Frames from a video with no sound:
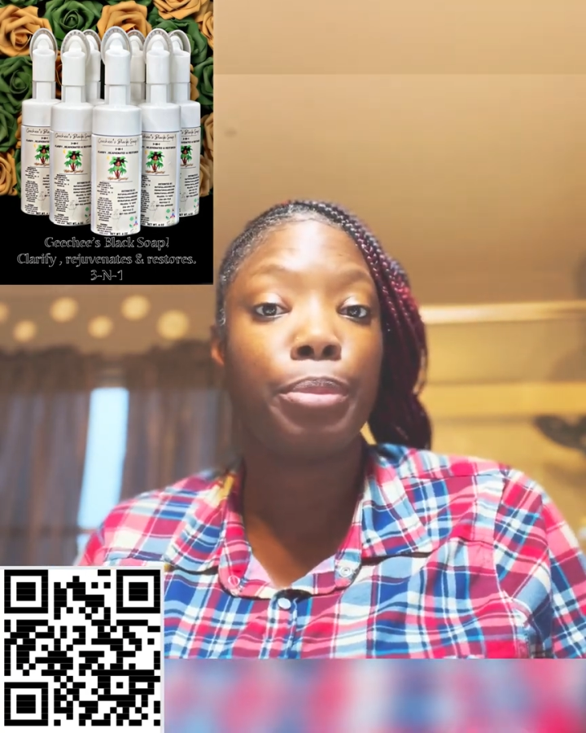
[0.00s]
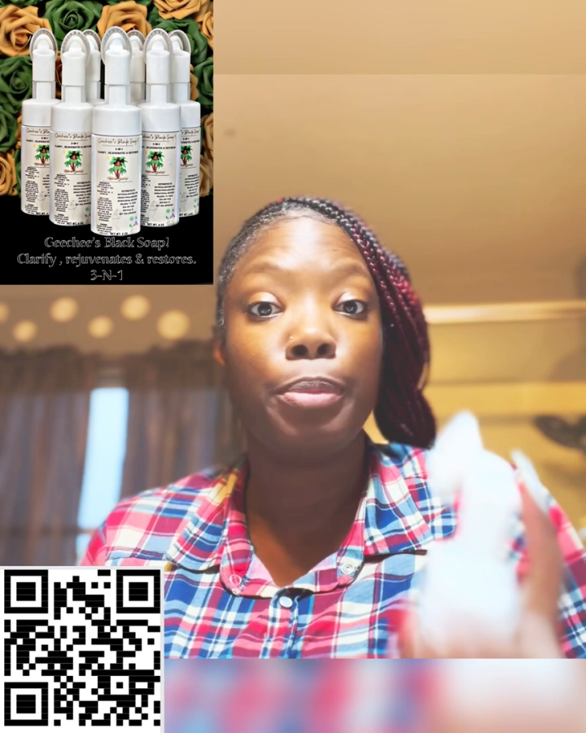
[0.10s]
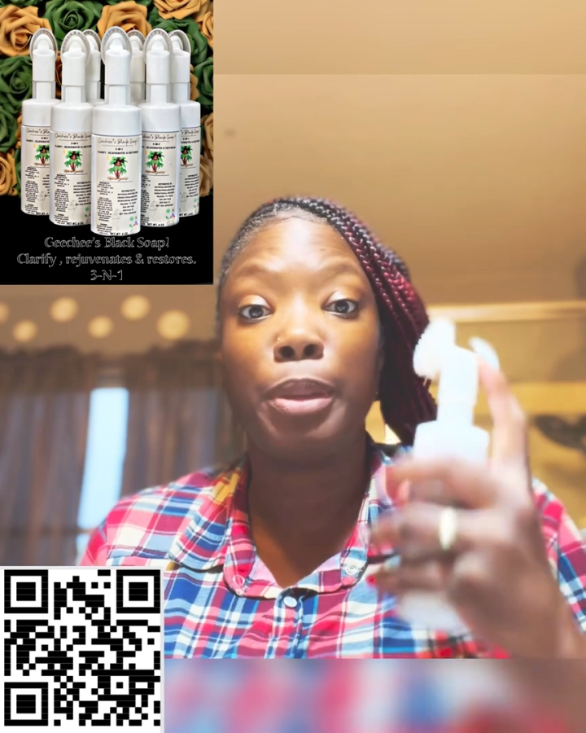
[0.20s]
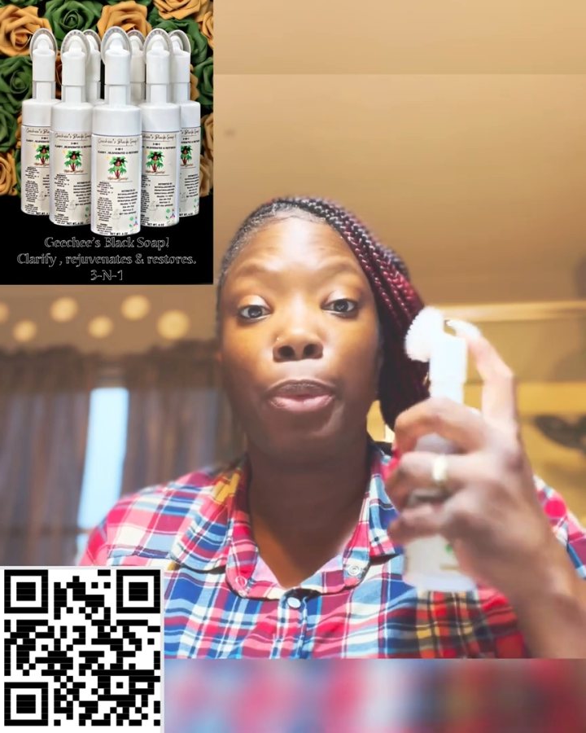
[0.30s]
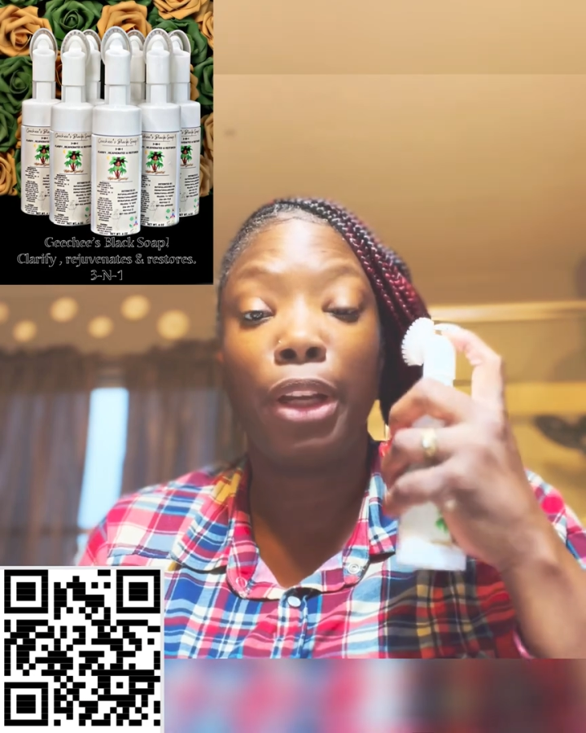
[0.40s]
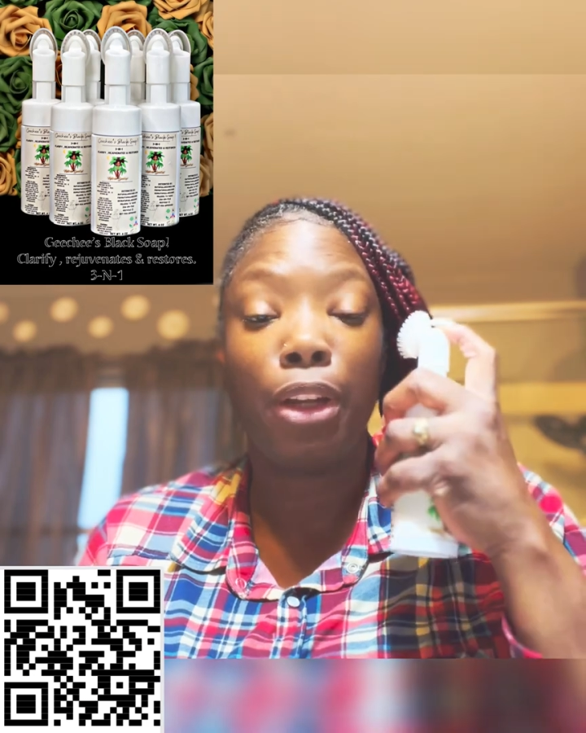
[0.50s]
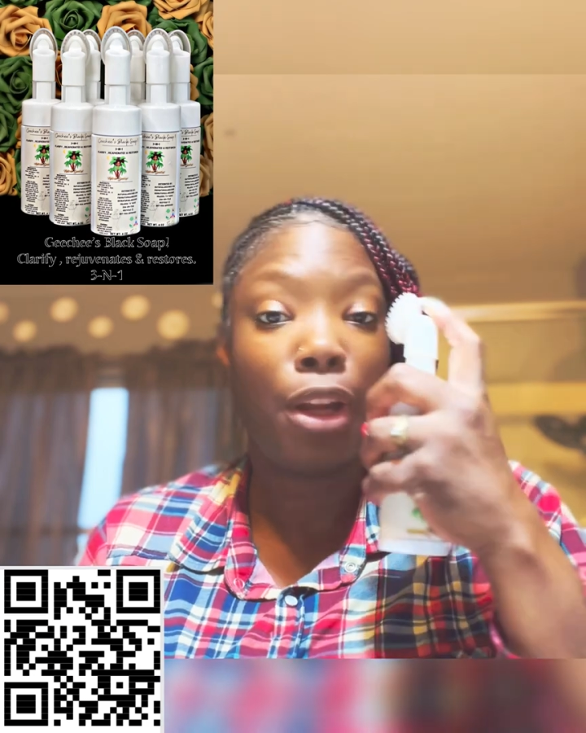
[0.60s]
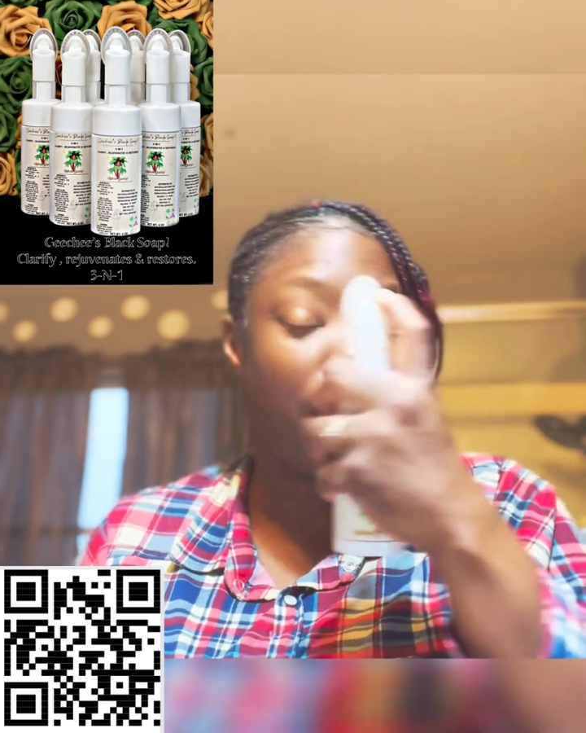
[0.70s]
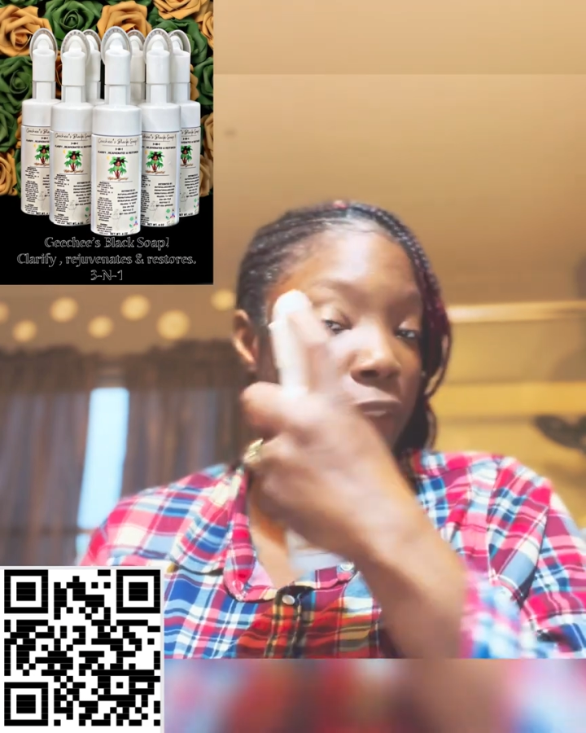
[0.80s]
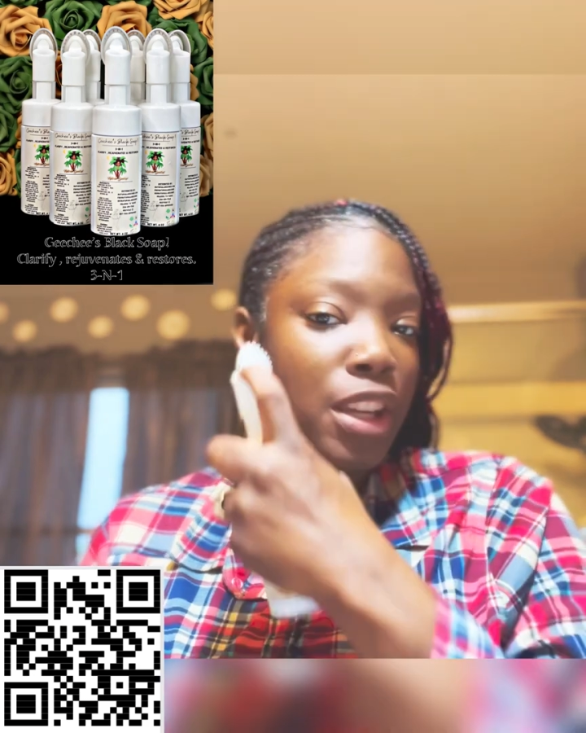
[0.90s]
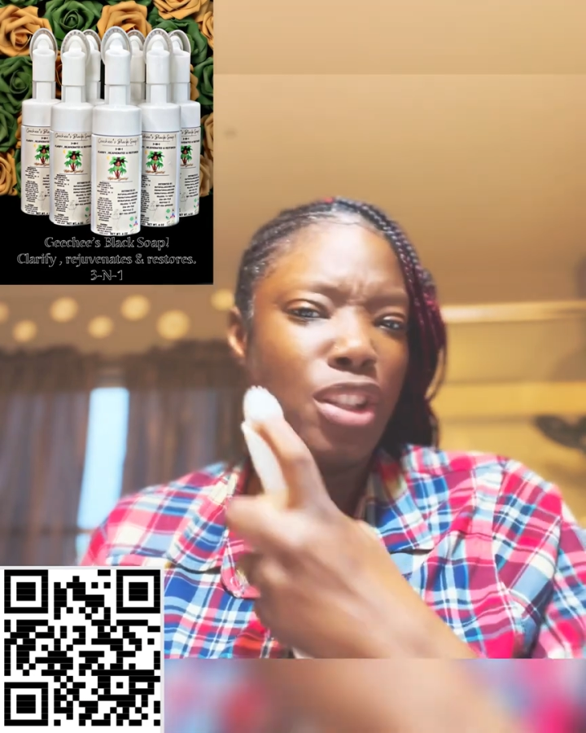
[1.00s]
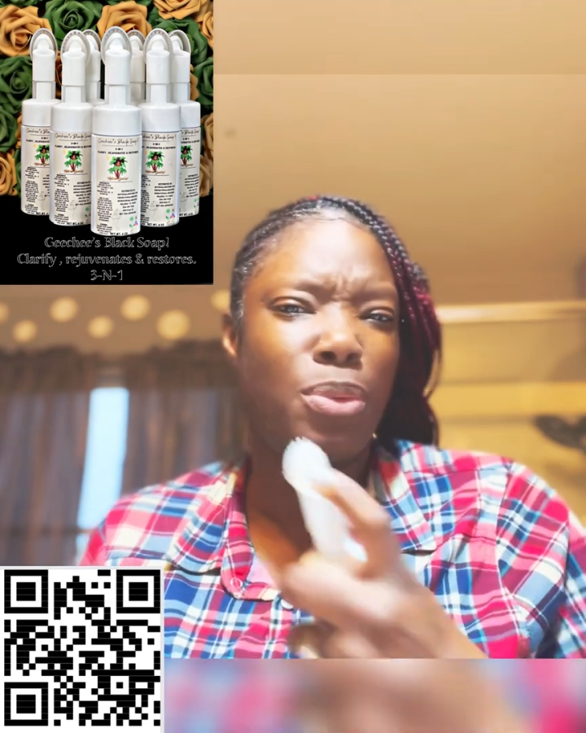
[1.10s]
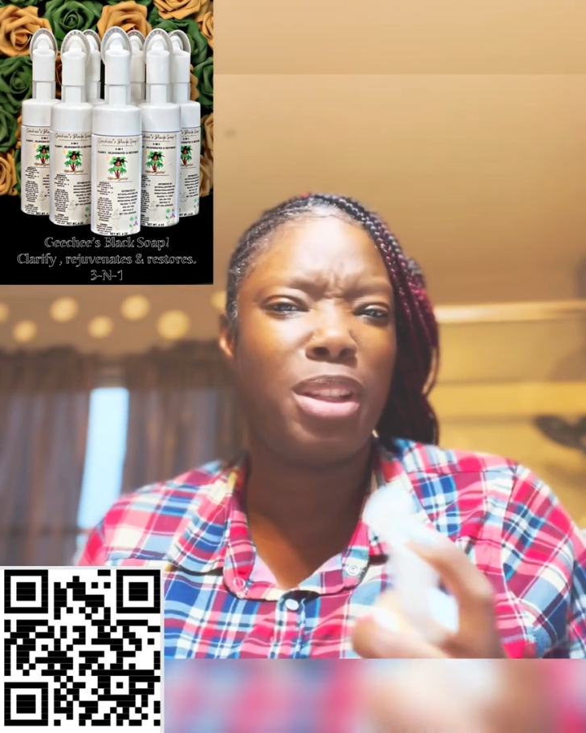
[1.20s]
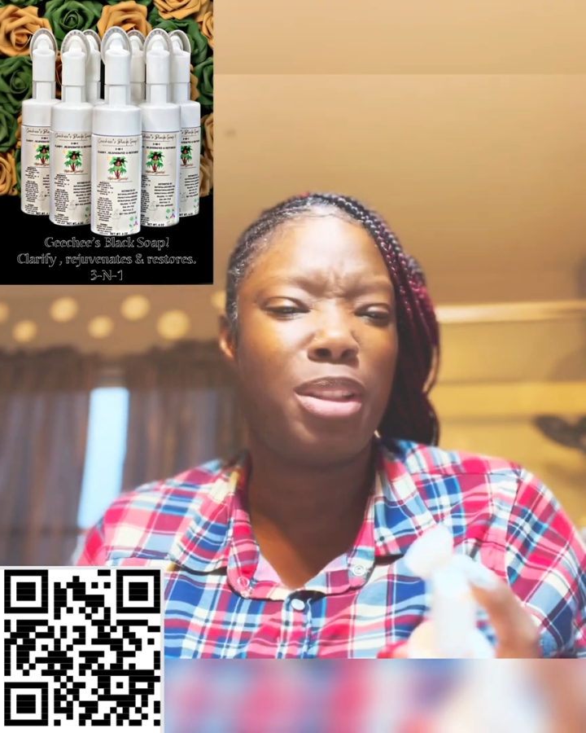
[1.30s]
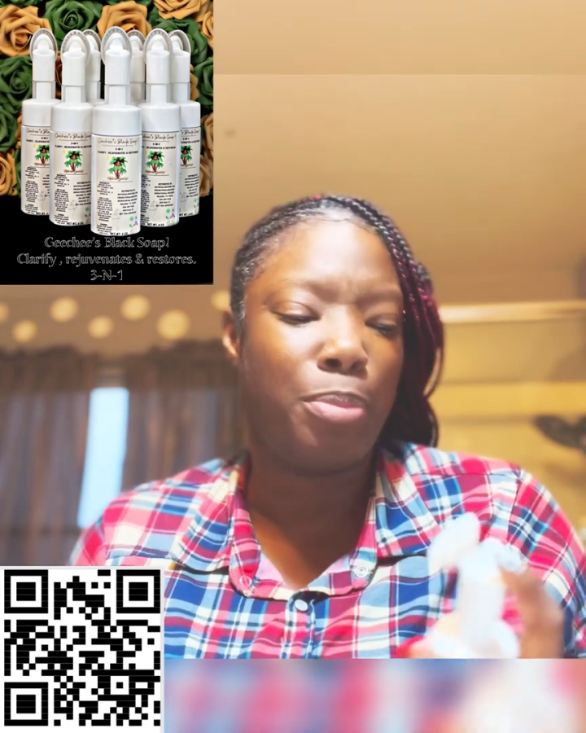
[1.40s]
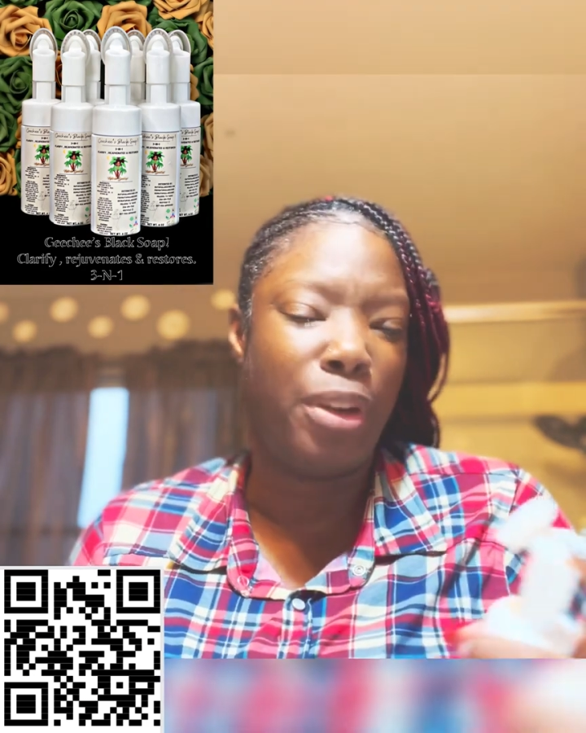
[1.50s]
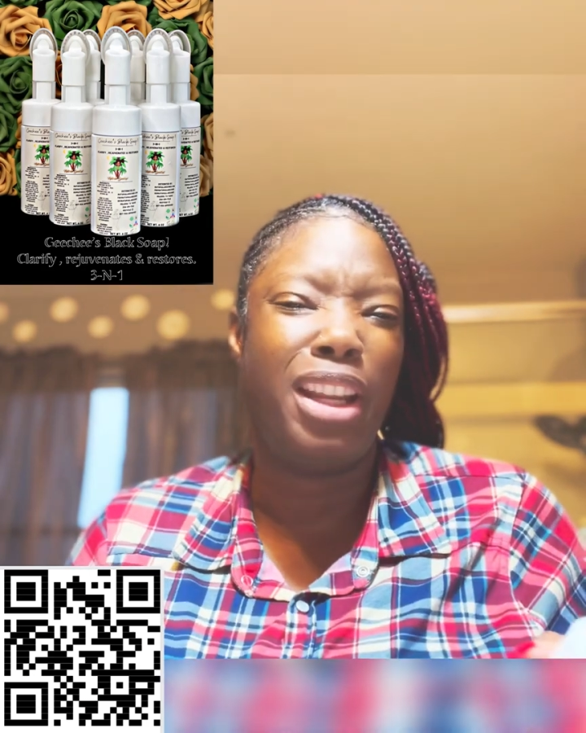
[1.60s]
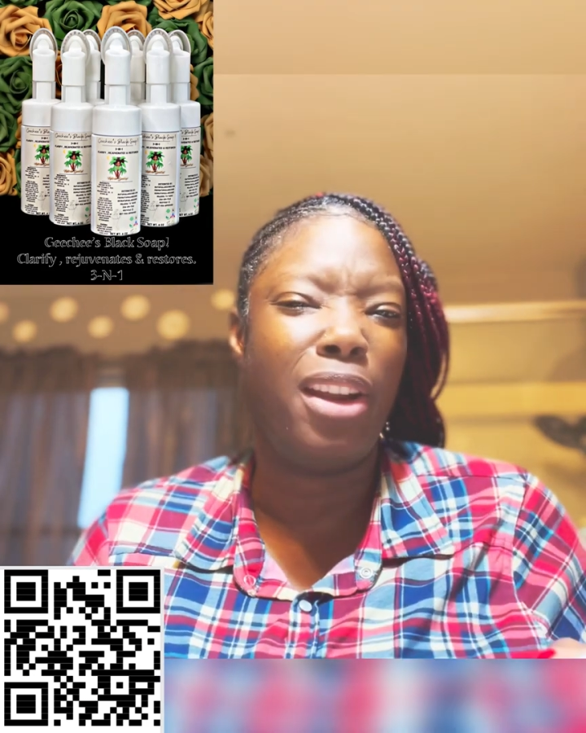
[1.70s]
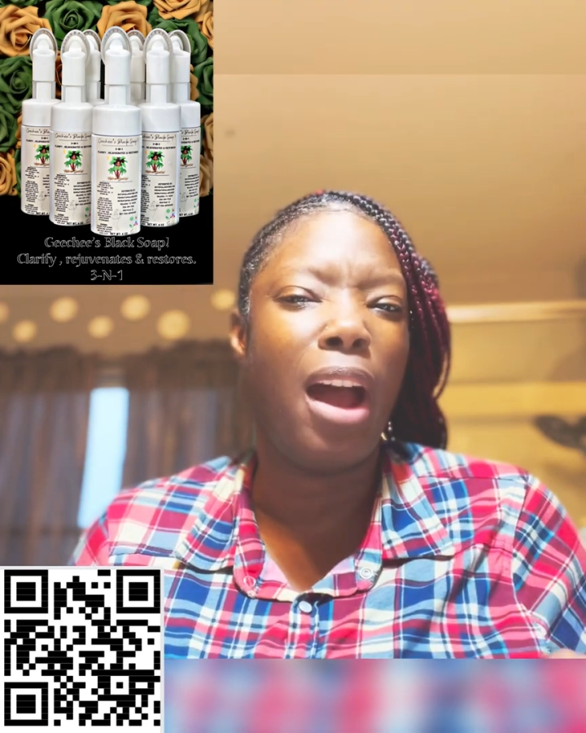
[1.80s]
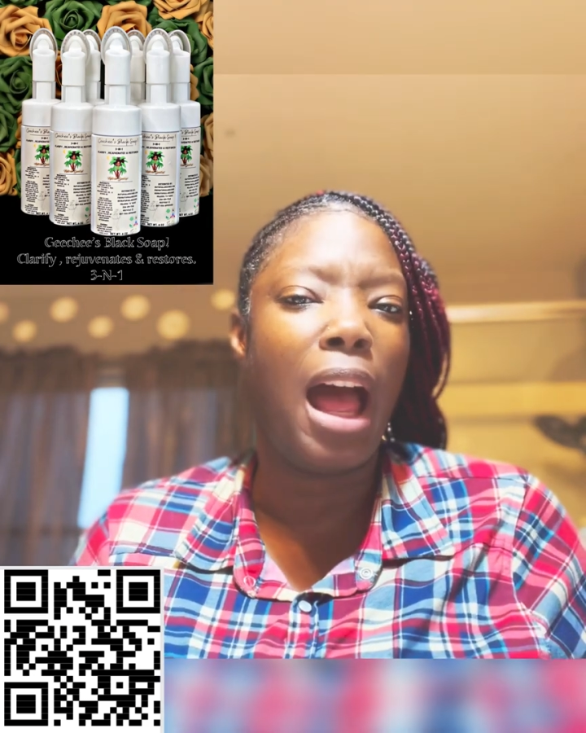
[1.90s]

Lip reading: spraying it on your face. You don't want to spray it in your